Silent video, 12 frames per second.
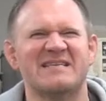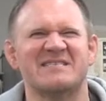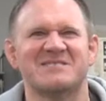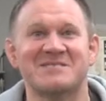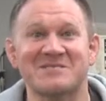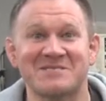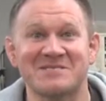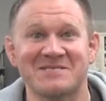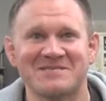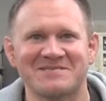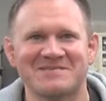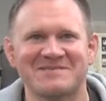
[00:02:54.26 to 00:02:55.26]

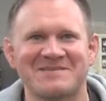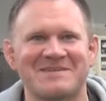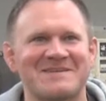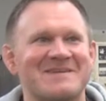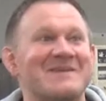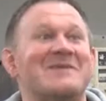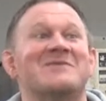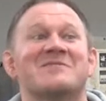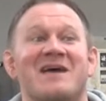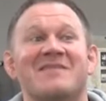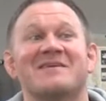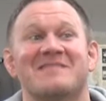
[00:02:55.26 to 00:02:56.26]
inconsistencies.
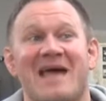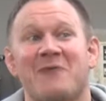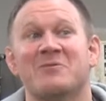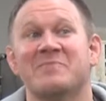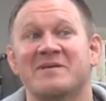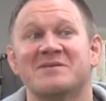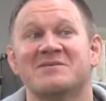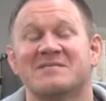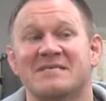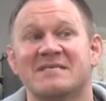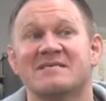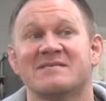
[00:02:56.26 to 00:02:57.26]
I think that would be a good
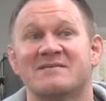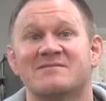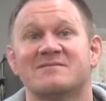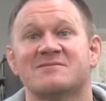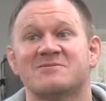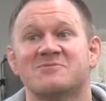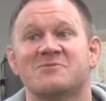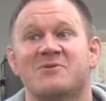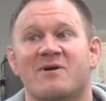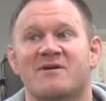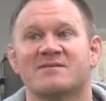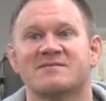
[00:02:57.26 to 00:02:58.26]
thing. As a
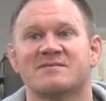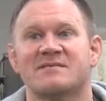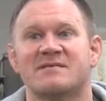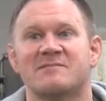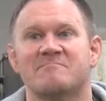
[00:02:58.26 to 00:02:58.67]
studio artist,